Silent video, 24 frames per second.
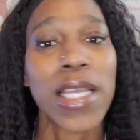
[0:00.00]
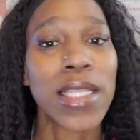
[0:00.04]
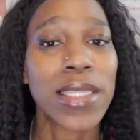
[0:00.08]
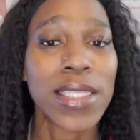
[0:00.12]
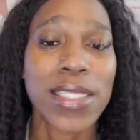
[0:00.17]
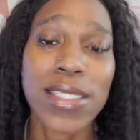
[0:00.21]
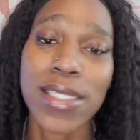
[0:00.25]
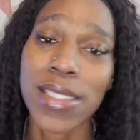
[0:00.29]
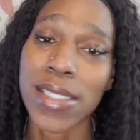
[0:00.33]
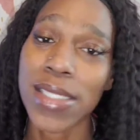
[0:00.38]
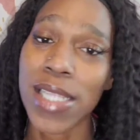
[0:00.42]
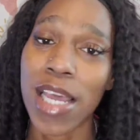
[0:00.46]

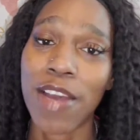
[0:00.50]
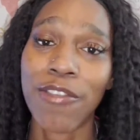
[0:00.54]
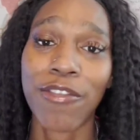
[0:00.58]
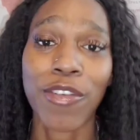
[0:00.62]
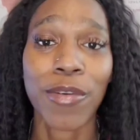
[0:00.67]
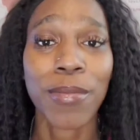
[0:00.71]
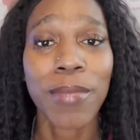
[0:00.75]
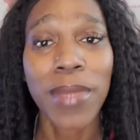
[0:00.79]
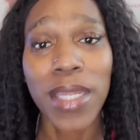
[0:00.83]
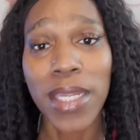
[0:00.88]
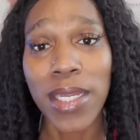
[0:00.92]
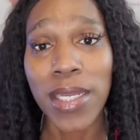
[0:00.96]
this is not for
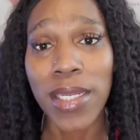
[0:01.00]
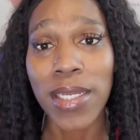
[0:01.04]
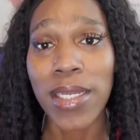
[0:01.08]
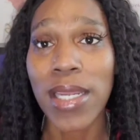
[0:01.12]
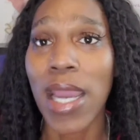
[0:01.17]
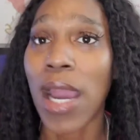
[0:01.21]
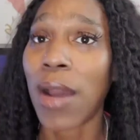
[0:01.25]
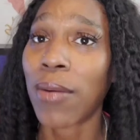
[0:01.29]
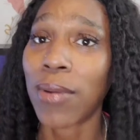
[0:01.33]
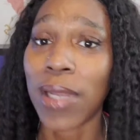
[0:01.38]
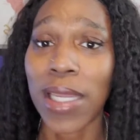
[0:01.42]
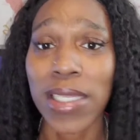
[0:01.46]
me.
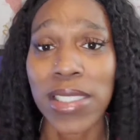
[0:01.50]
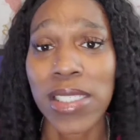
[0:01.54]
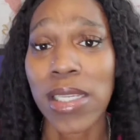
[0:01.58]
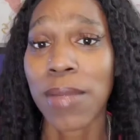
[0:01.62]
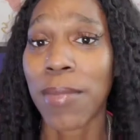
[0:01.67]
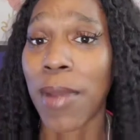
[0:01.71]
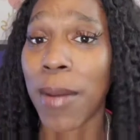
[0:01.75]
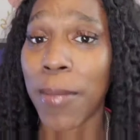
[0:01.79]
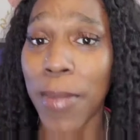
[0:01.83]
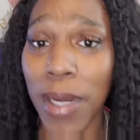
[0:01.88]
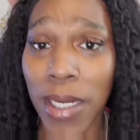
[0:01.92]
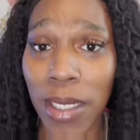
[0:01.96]
I would like to get
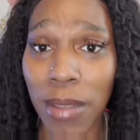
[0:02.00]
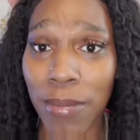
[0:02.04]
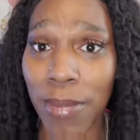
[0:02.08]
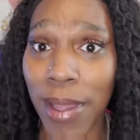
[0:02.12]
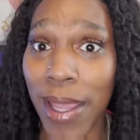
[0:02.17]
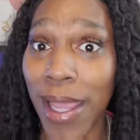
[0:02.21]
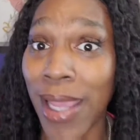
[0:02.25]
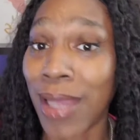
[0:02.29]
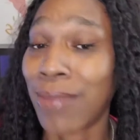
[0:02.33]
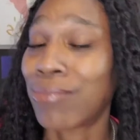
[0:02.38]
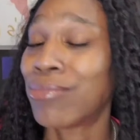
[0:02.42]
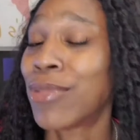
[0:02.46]
my money
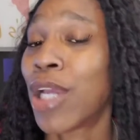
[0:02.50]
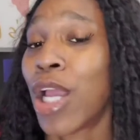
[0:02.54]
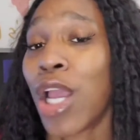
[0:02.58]
back.